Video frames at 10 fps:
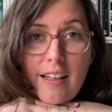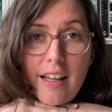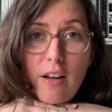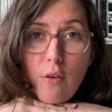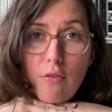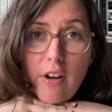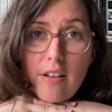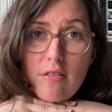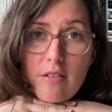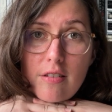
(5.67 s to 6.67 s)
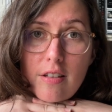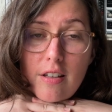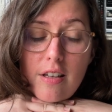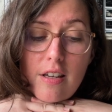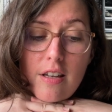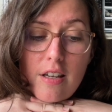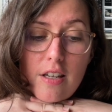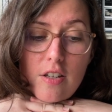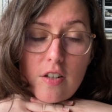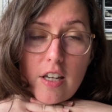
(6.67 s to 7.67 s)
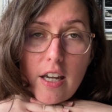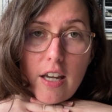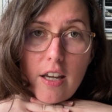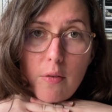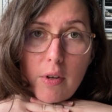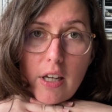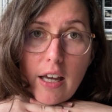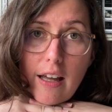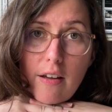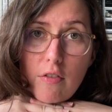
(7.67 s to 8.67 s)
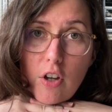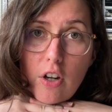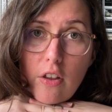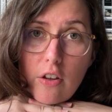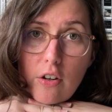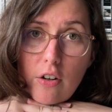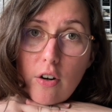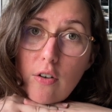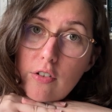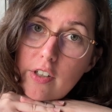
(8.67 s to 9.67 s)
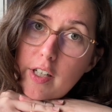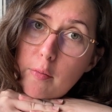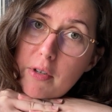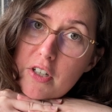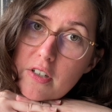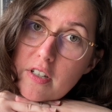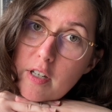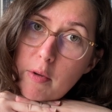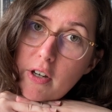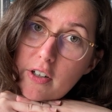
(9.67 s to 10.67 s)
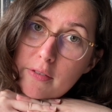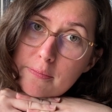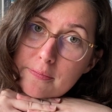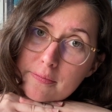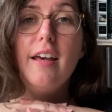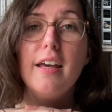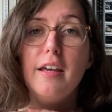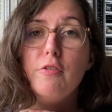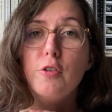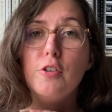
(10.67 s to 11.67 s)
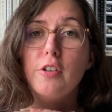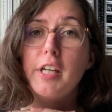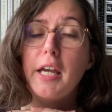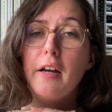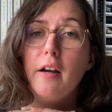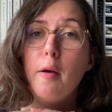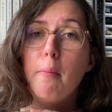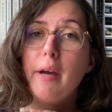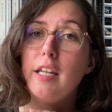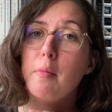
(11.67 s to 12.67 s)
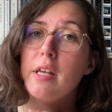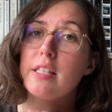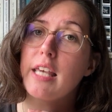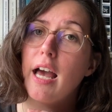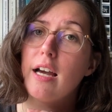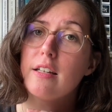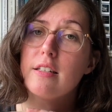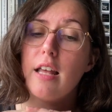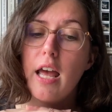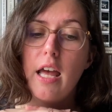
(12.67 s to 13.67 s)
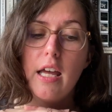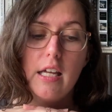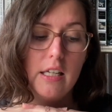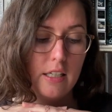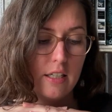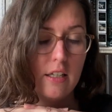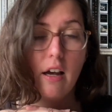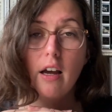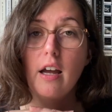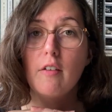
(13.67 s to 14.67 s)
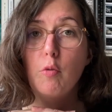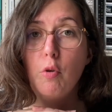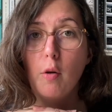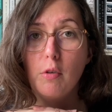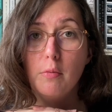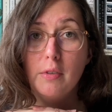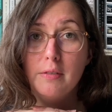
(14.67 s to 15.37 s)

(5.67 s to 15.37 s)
Hello friends! Today we have another overly ambitious TBR. If you're new here, my name is Kat and I have a problem.